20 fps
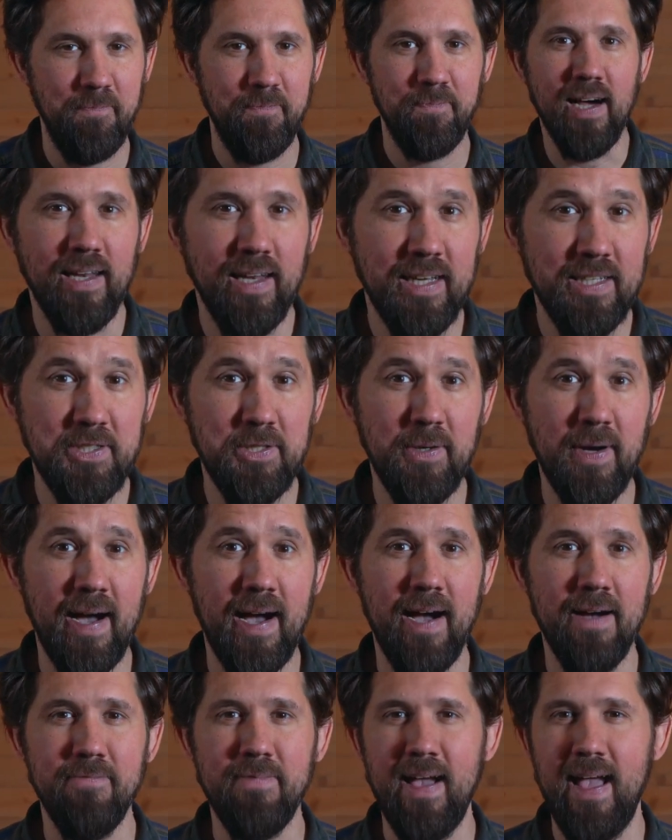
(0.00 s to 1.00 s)
Unless you
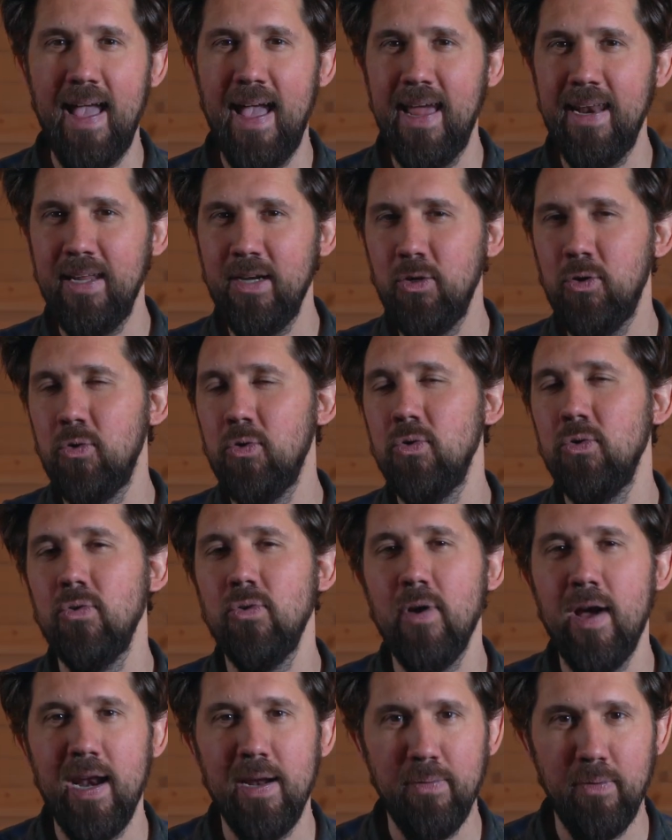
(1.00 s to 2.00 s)
have an
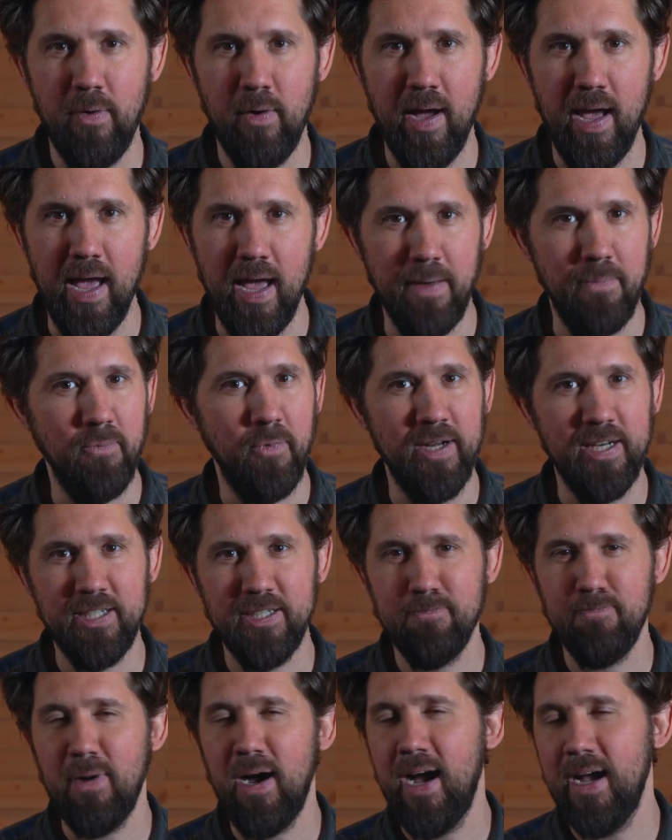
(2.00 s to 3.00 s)
incredible aim,
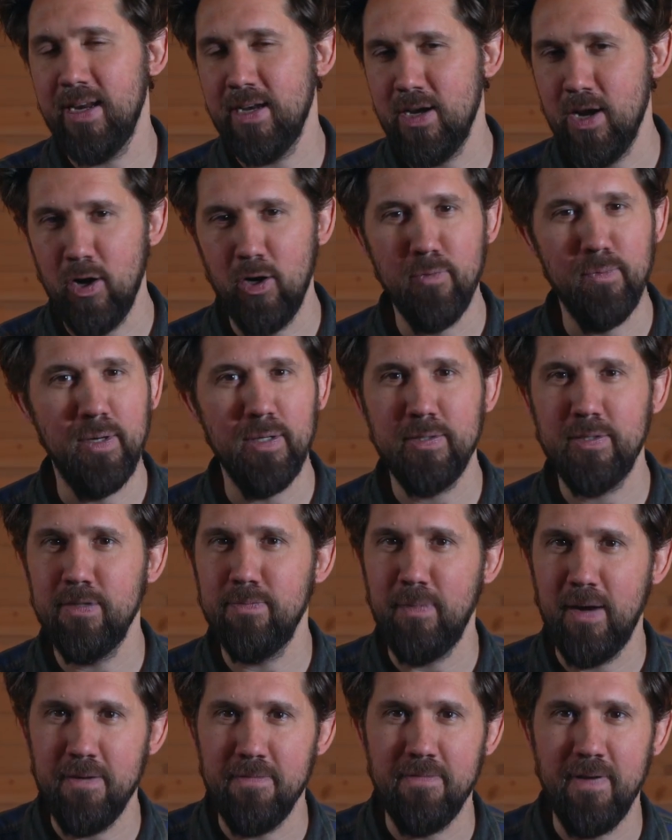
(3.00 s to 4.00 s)
which I know most
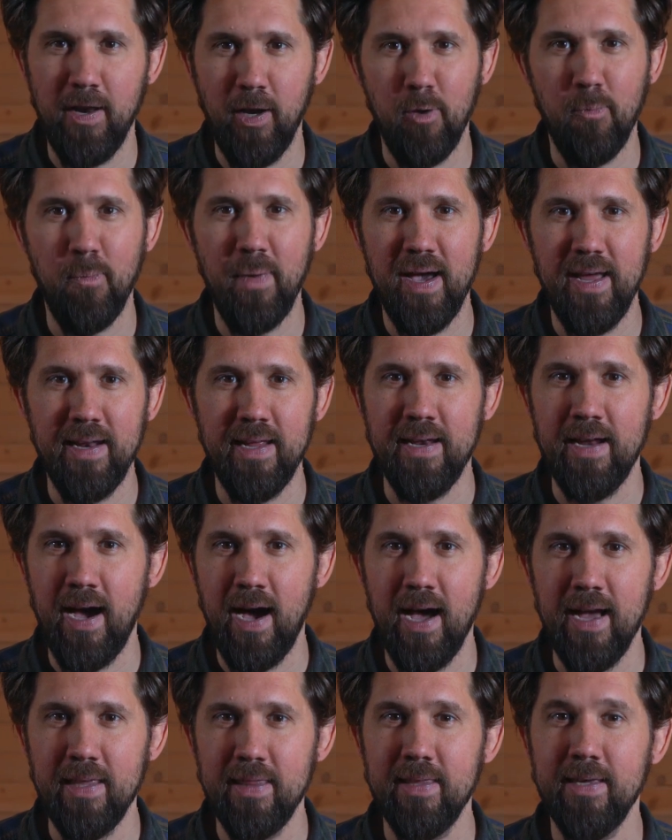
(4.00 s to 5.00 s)
of my fellow men and
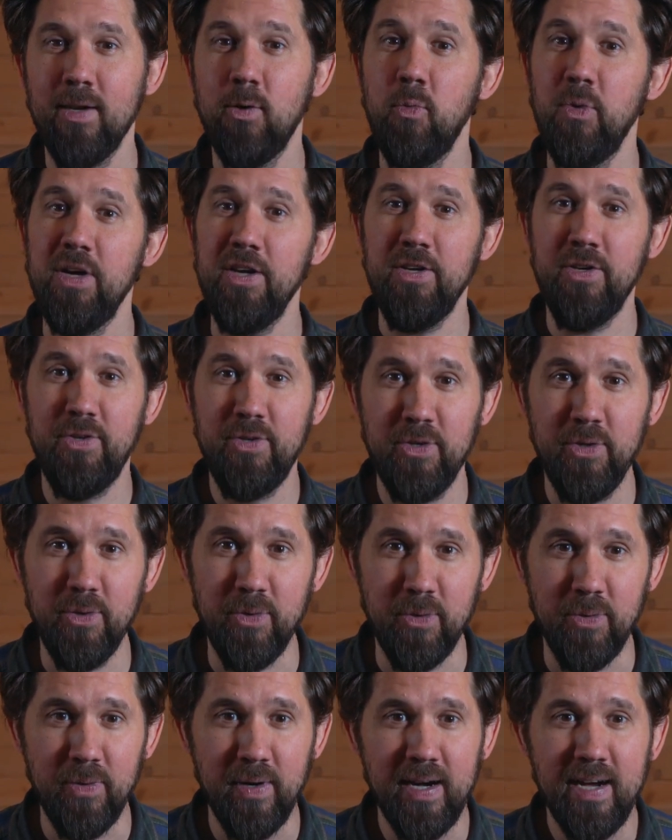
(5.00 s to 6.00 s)
I think we
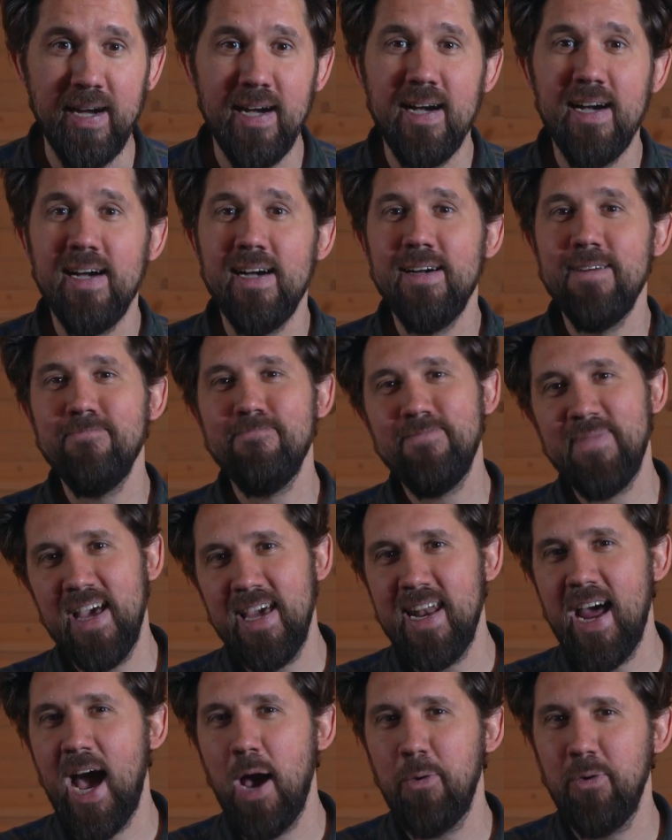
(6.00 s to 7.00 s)
do,
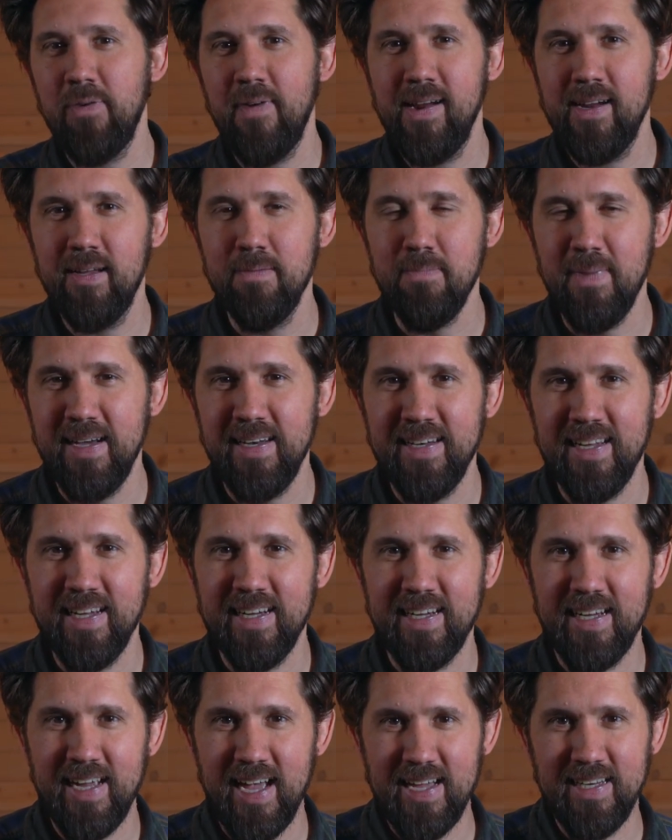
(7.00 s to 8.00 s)
then I would recommend
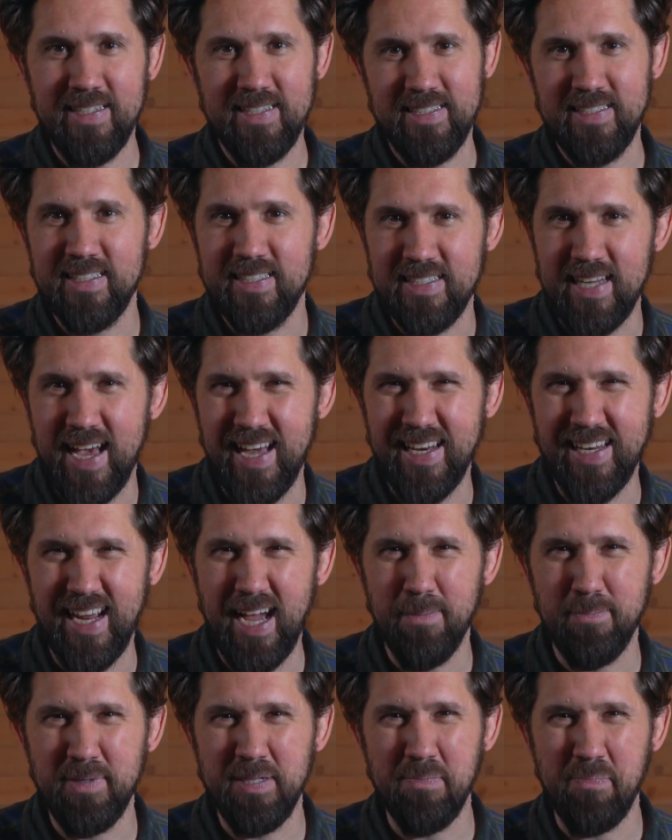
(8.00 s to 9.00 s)
against standing
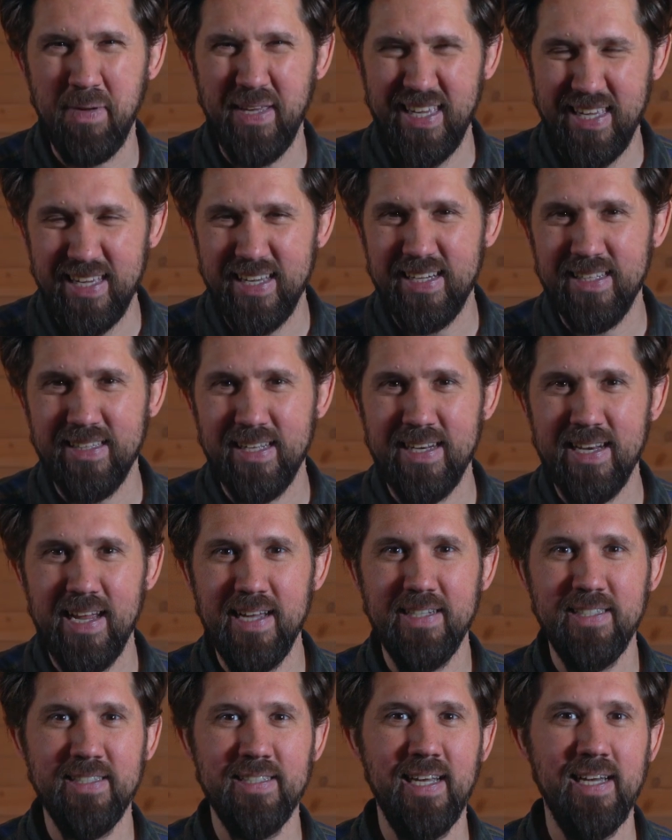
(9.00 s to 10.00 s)
up to pee in the
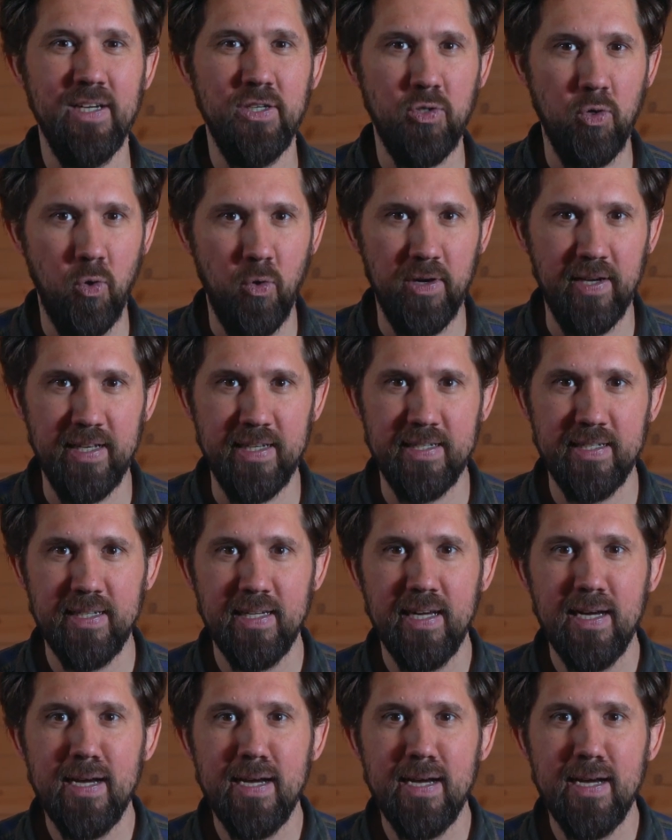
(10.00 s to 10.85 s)
Nature's Head toilet.